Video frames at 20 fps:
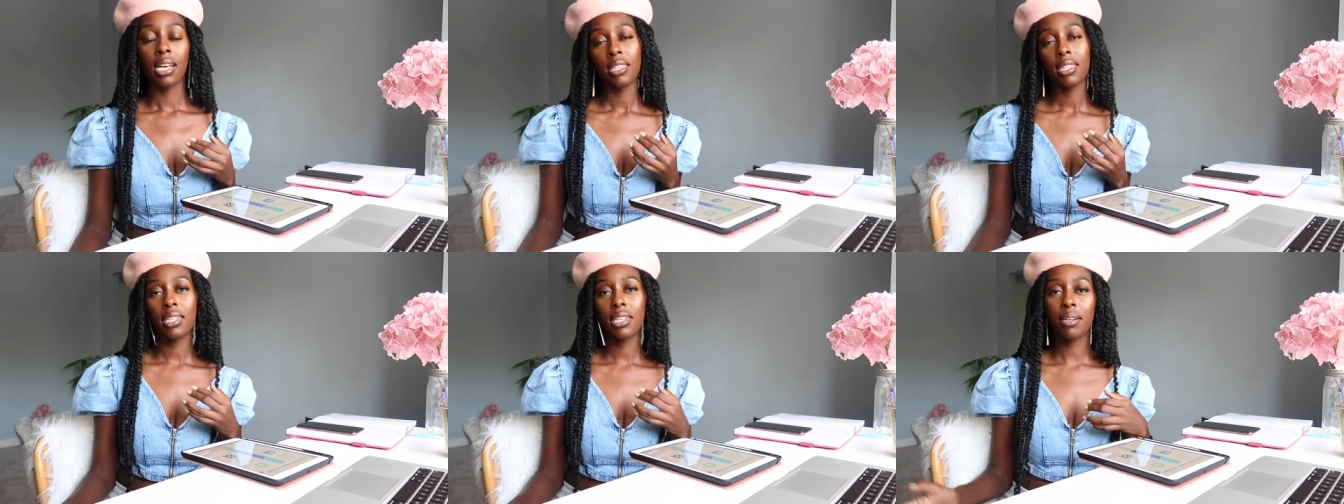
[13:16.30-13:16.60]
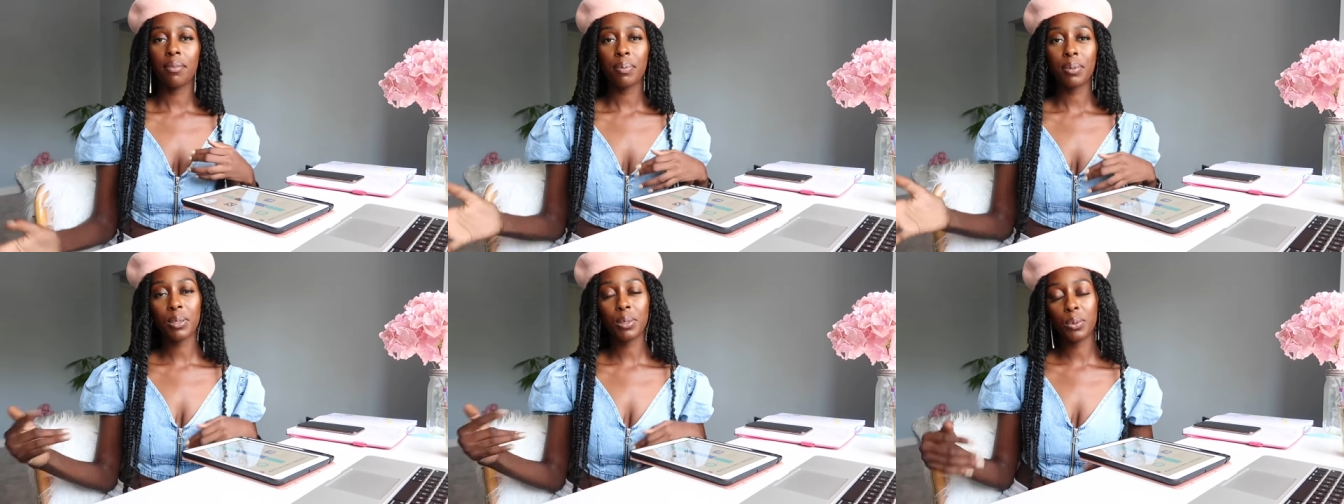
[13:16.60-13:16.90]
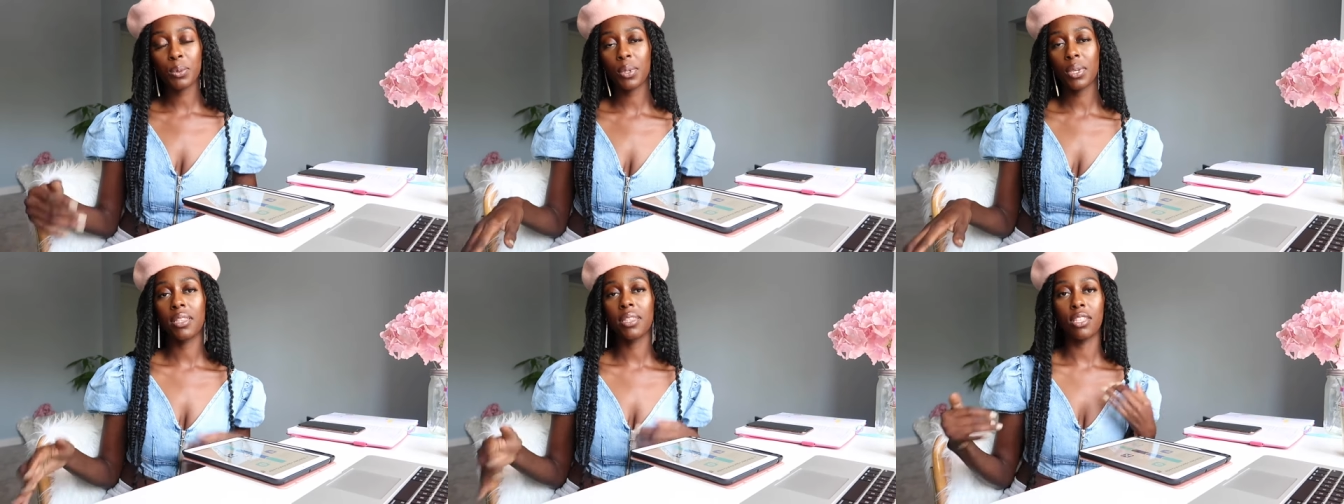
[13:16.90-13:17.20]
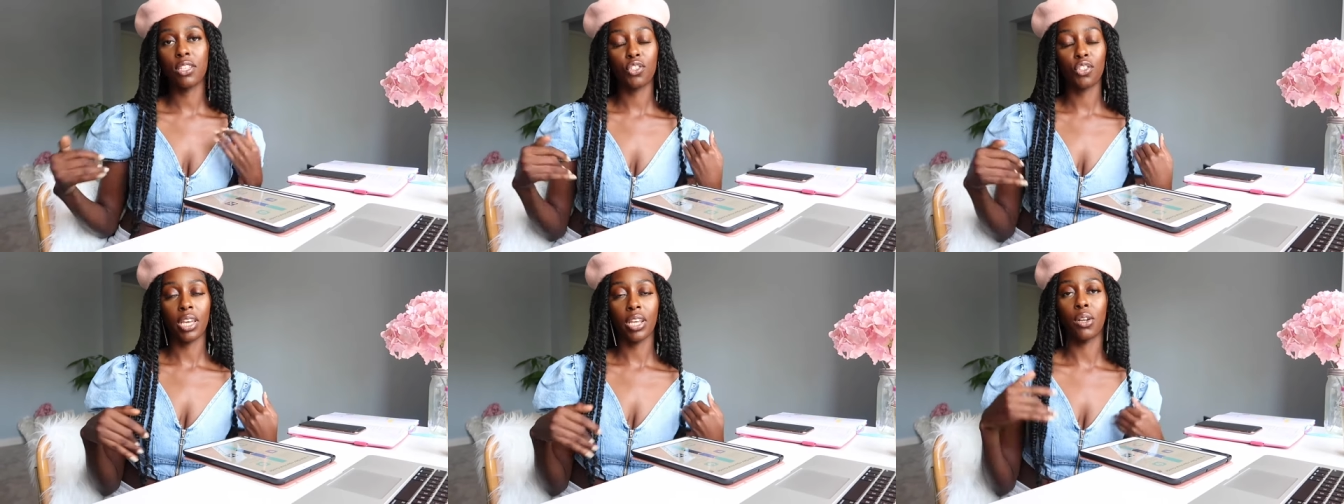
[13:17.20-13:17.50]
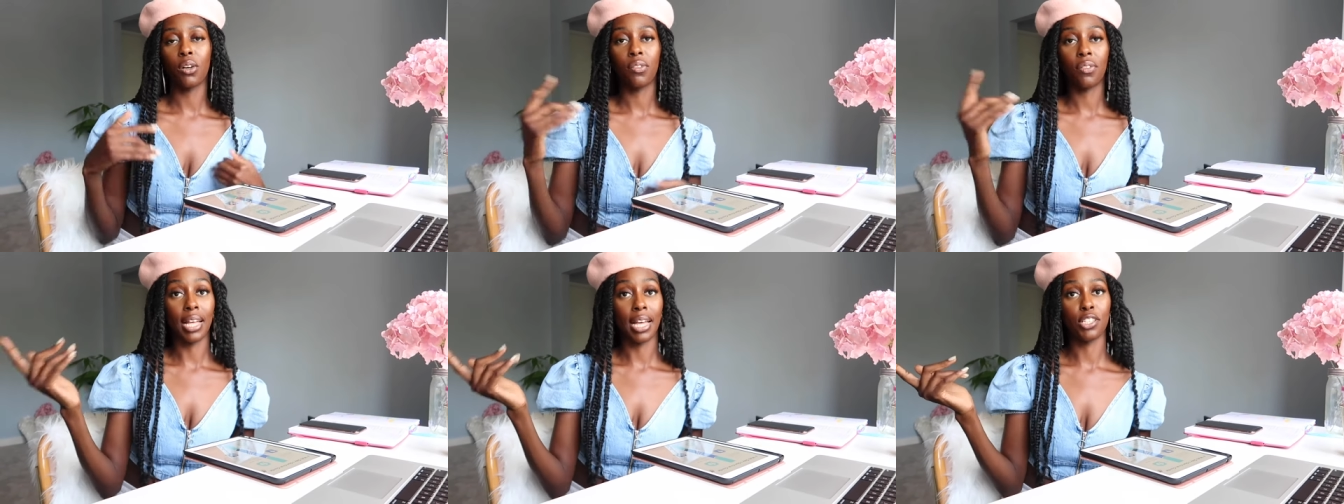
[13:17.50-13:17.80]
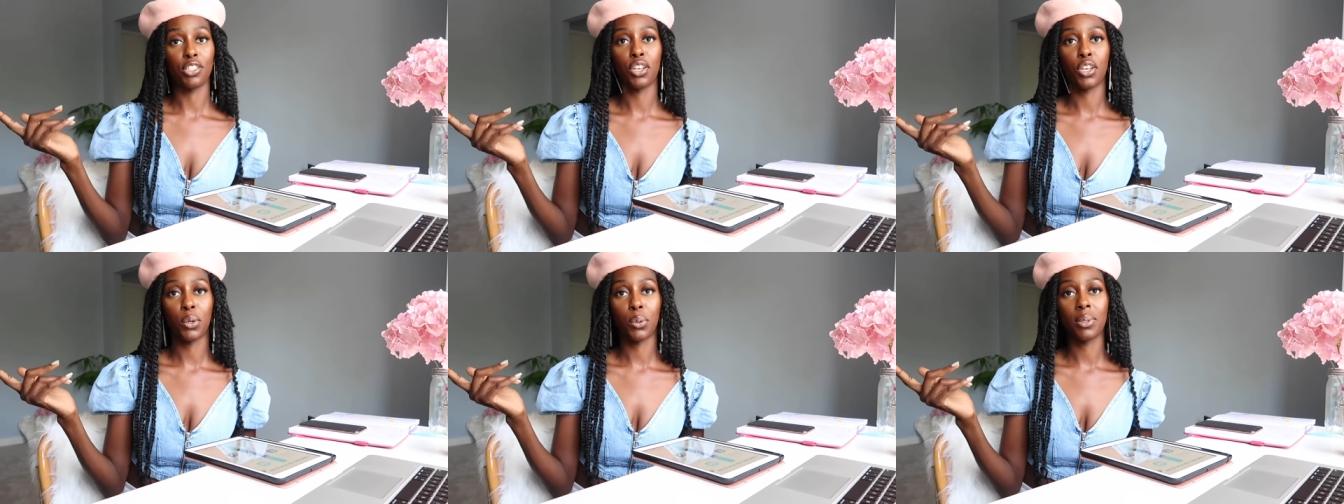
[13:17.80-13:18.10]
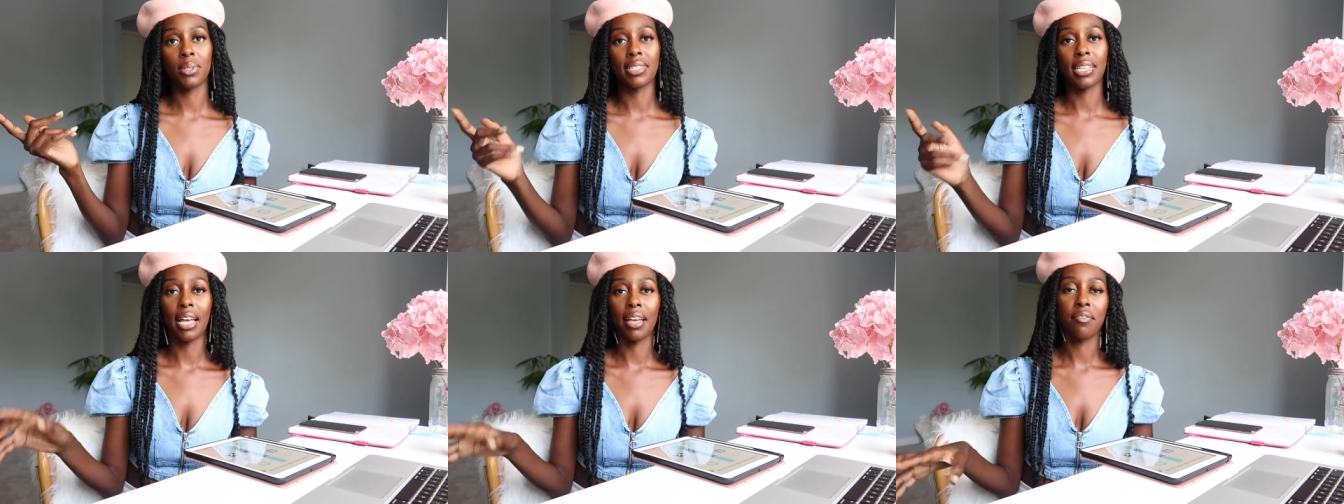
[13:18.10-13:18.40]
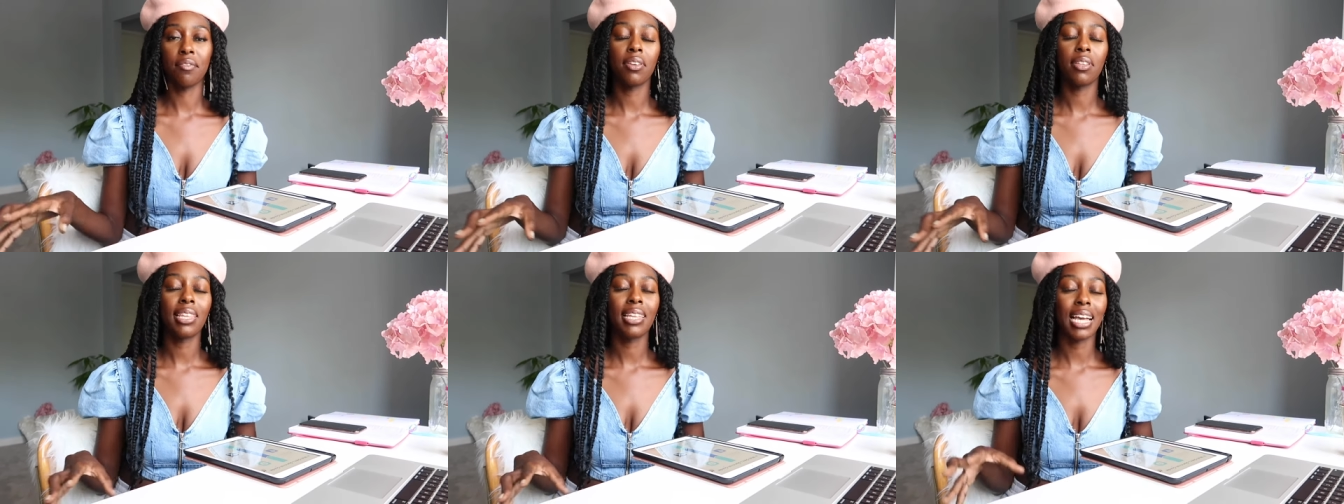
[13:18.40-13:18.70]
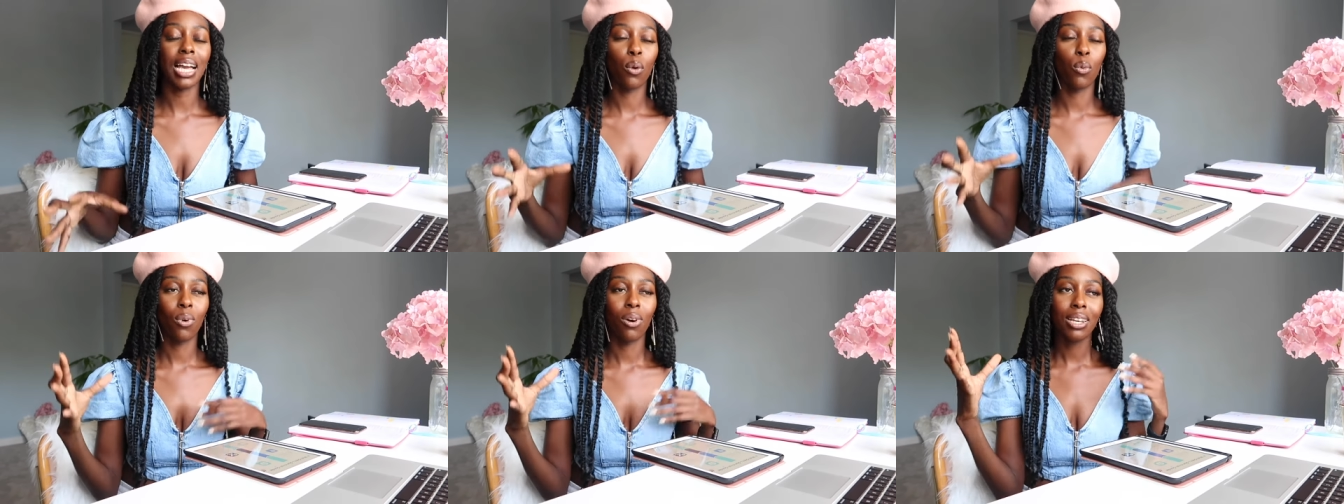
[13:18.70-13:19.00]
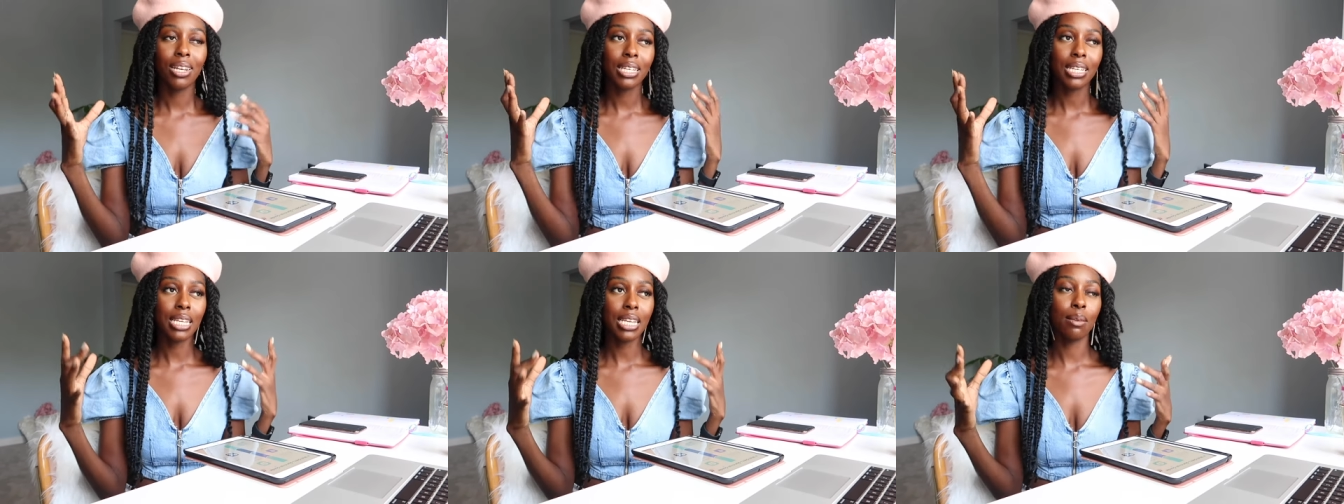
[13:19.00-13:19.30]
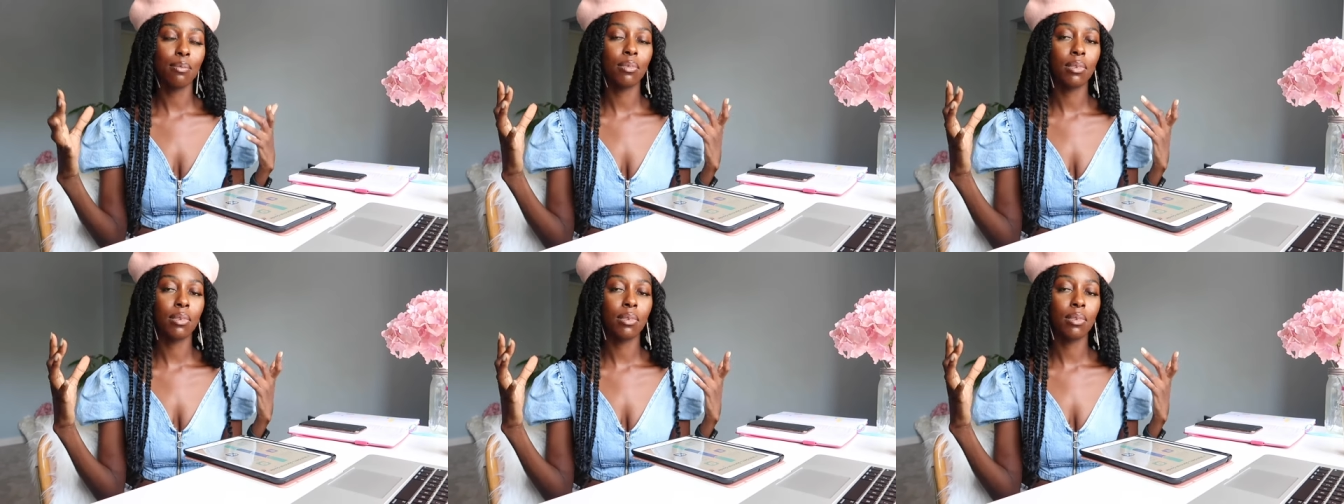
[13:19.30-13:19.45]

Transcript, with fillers: The difference between this channel and that channel is I feel like I want to keep